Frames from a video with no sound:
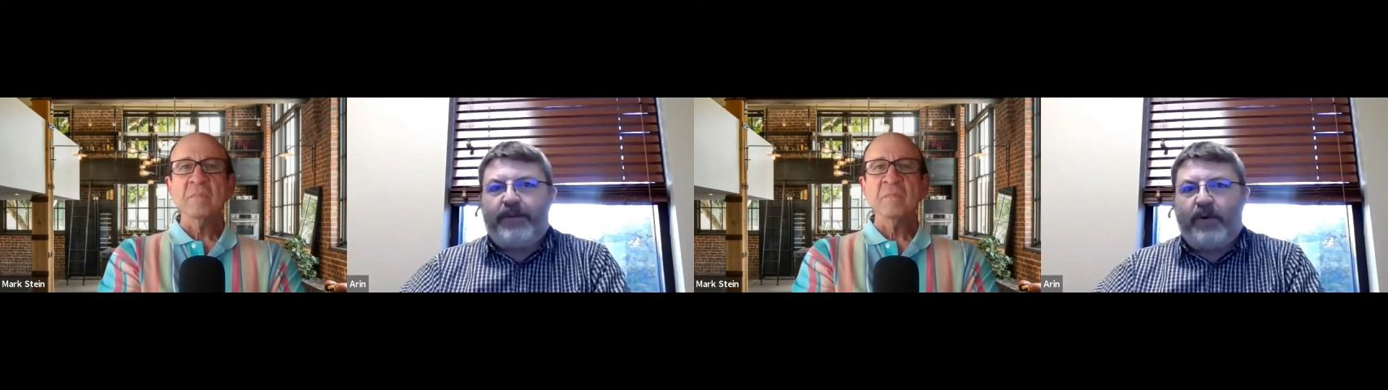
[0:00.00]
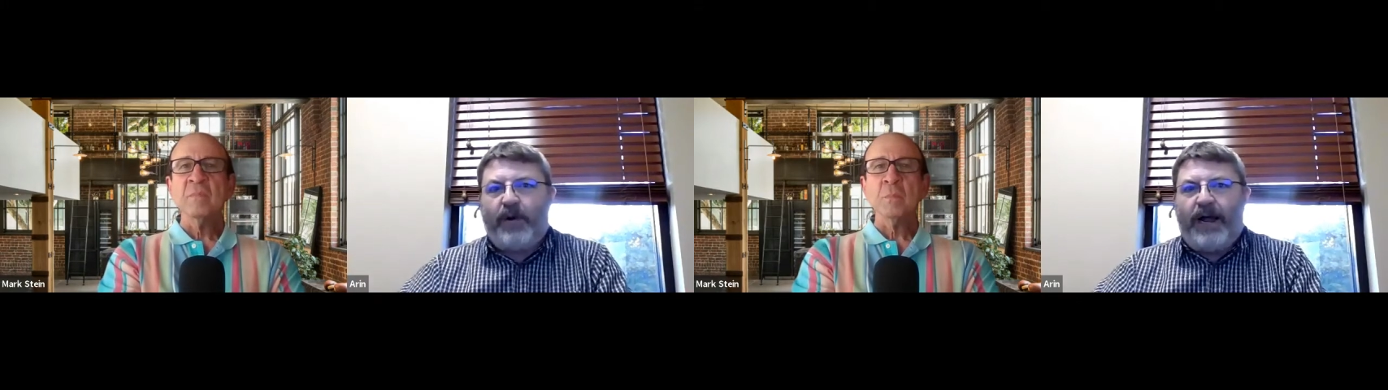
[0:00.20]
Speaker 1: from
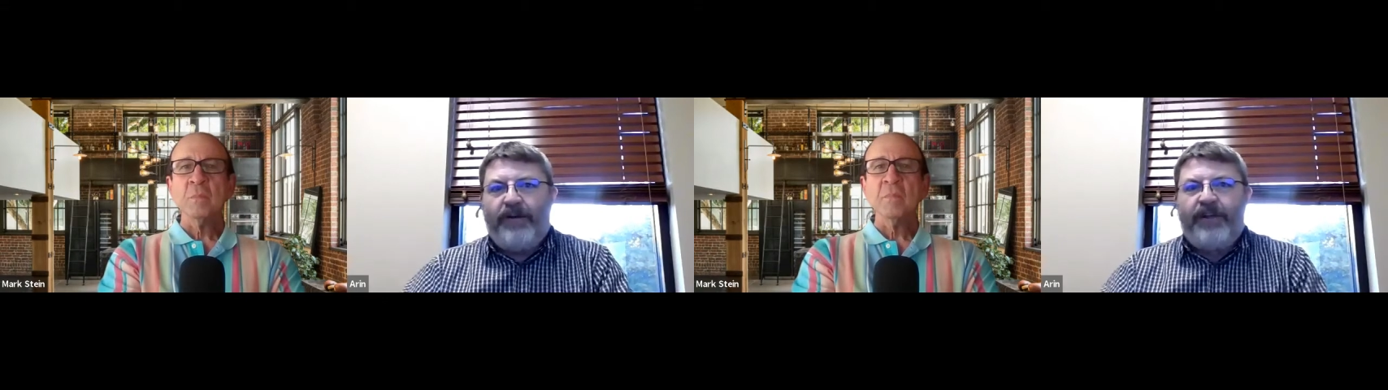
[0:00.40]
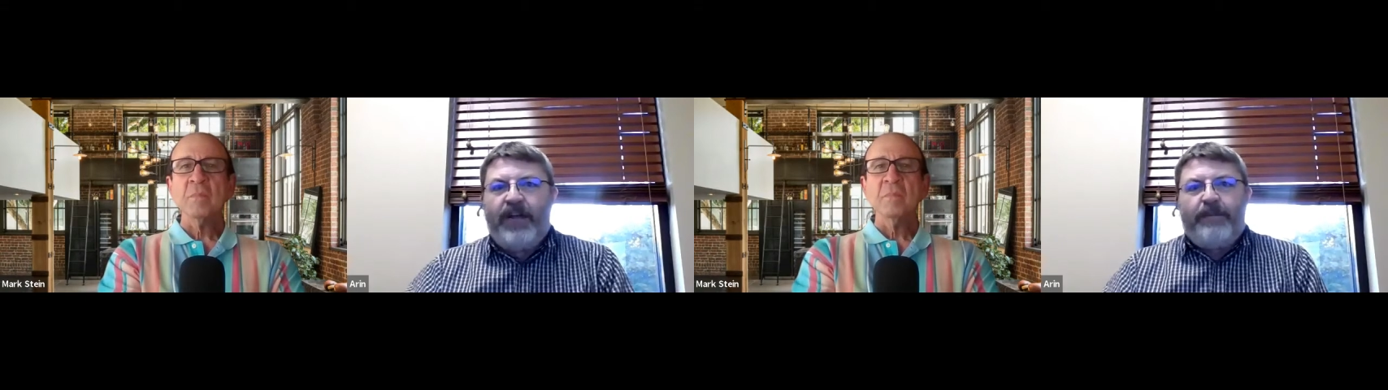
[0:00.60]
the
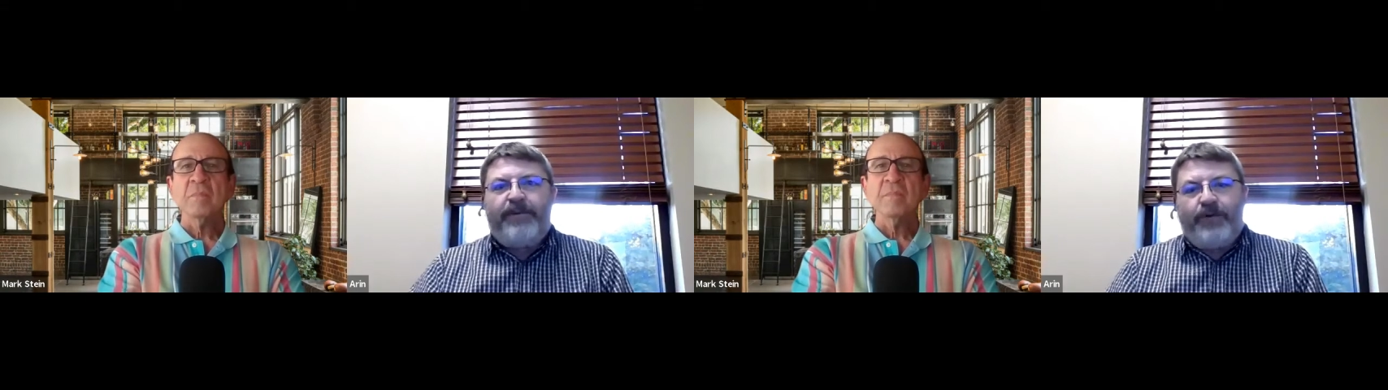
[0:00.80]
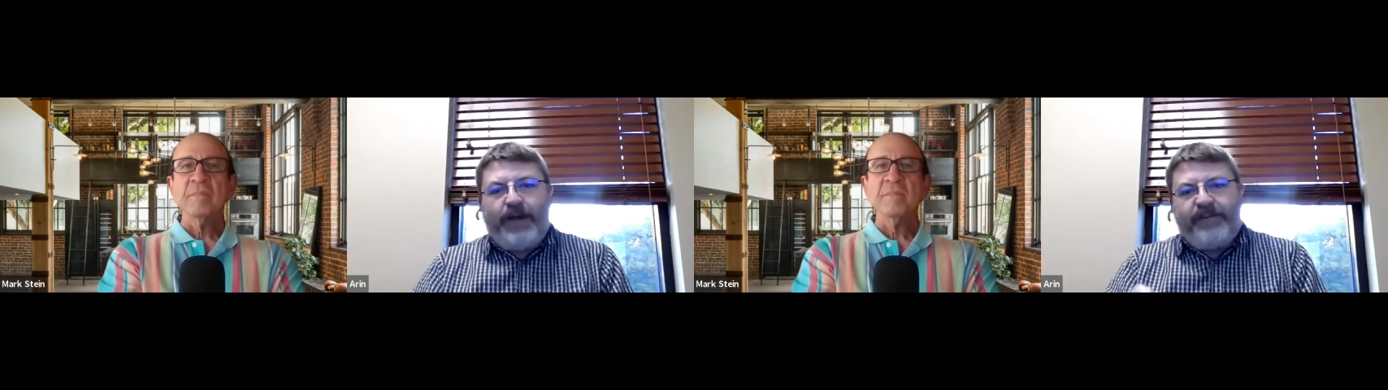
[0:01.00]
ground,
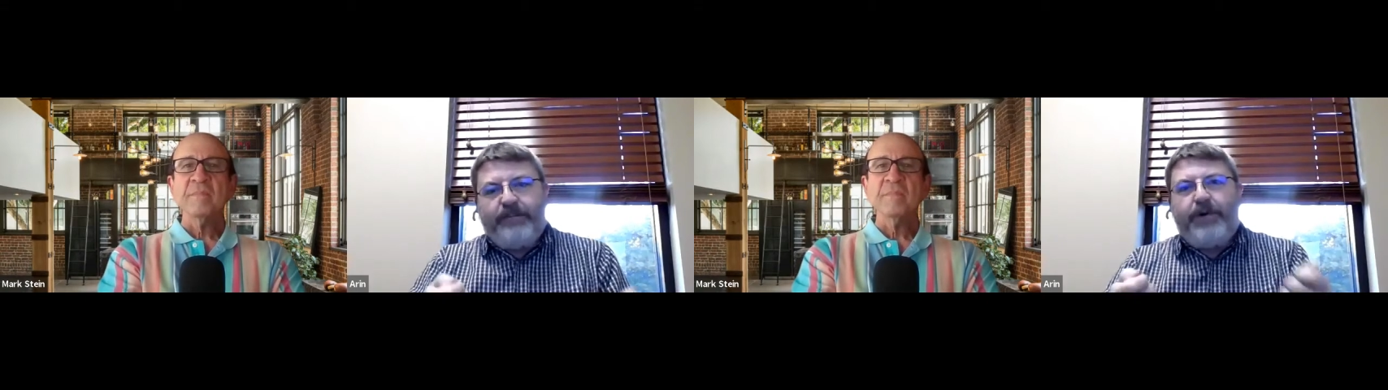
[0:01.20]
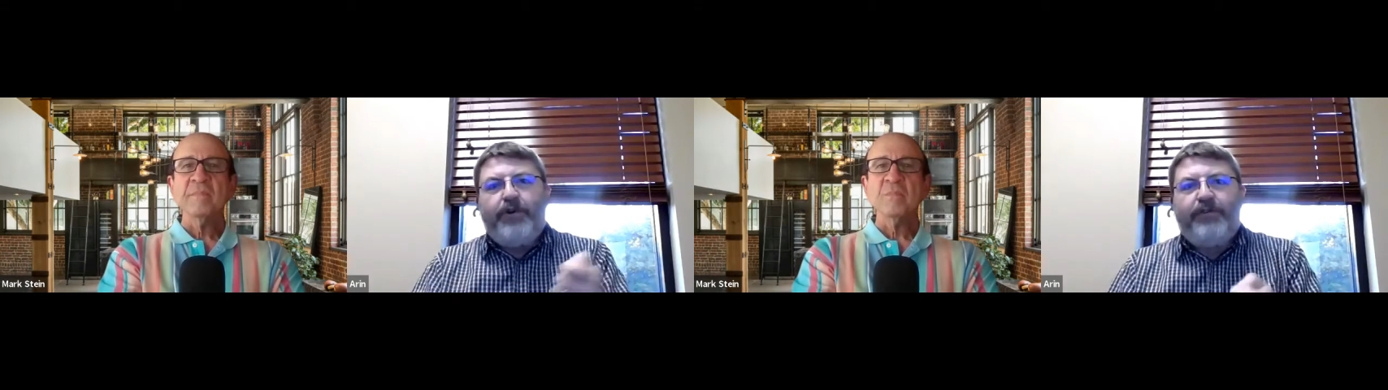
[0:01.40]
but you have to
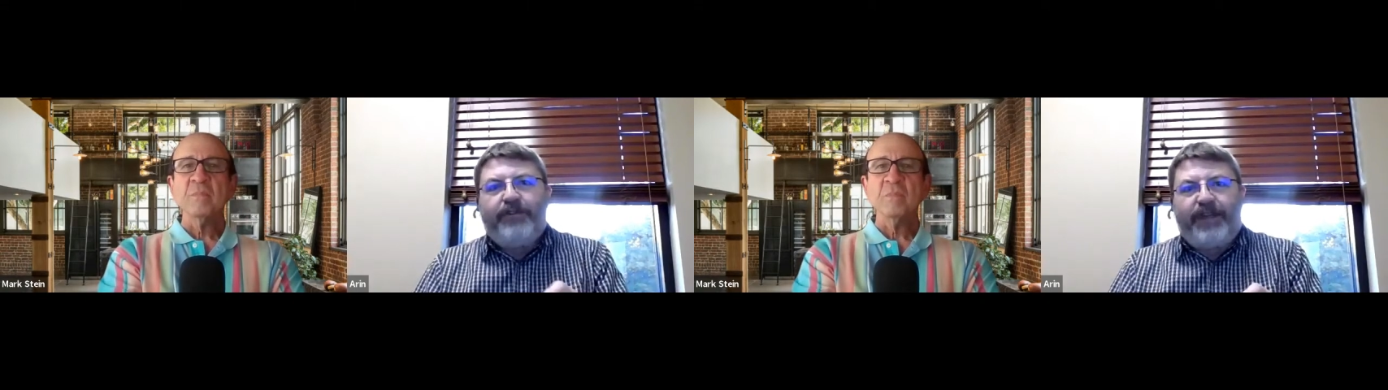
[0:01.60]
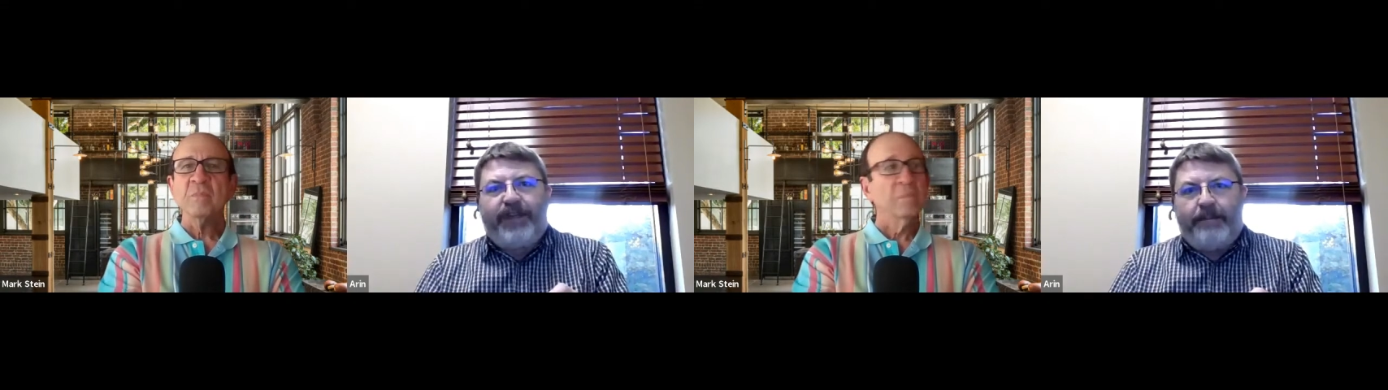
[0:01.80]

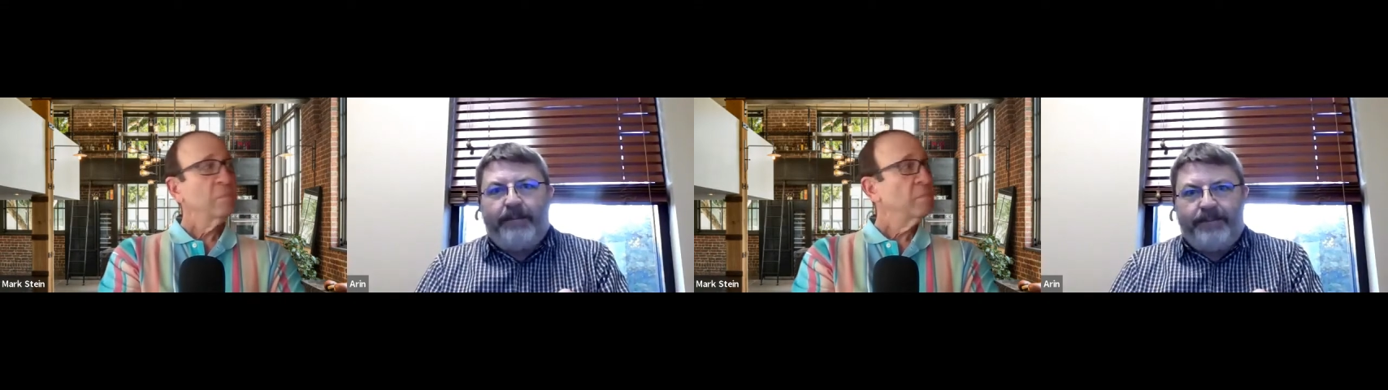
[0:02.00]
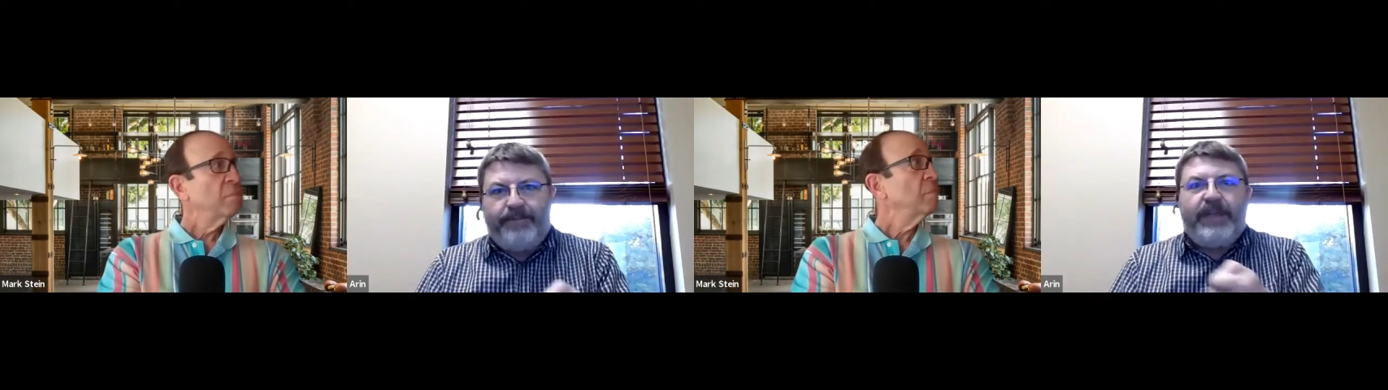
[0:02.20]
maneuver them
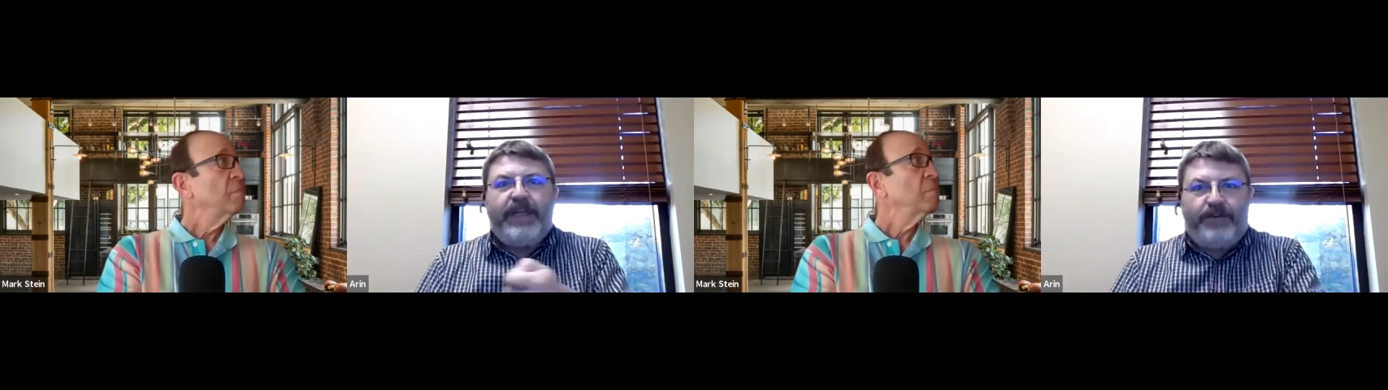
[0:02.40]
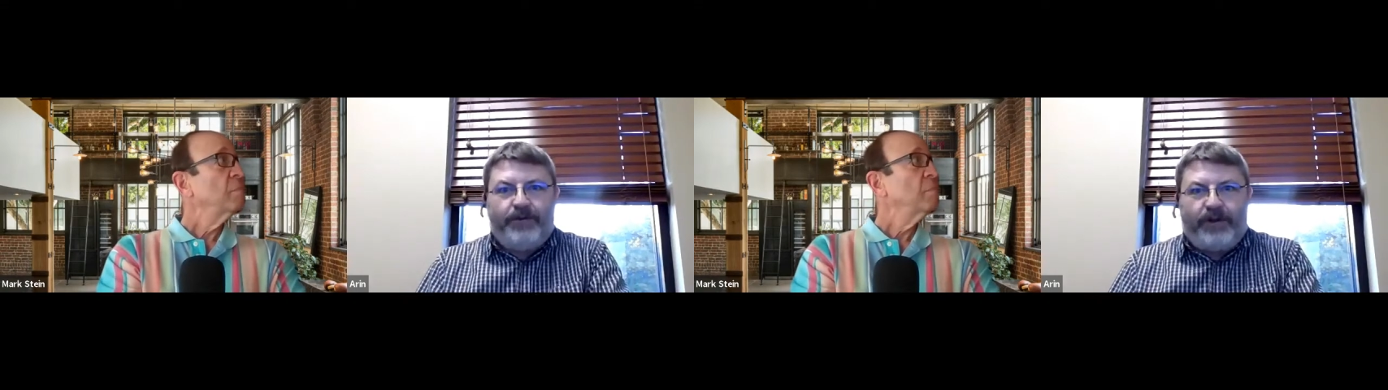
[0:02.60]

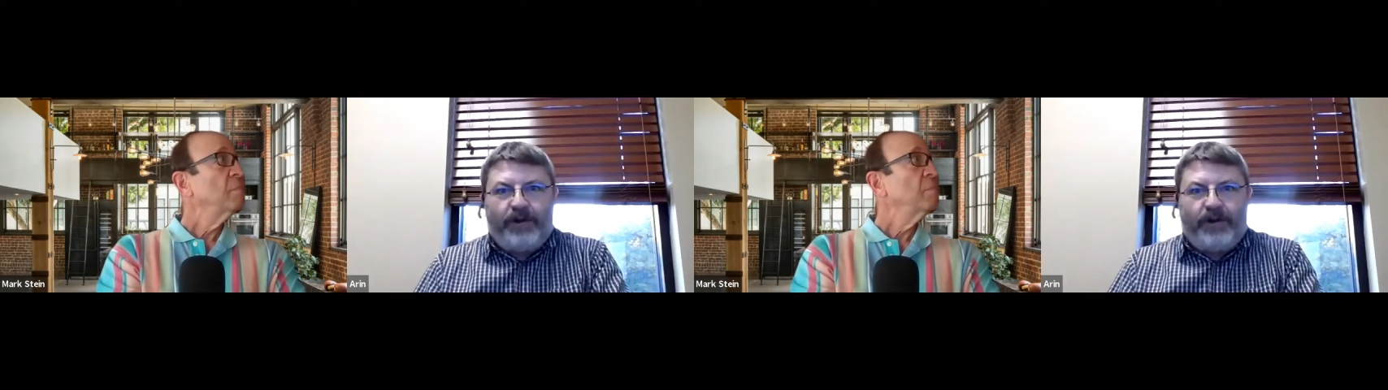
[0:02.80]
into the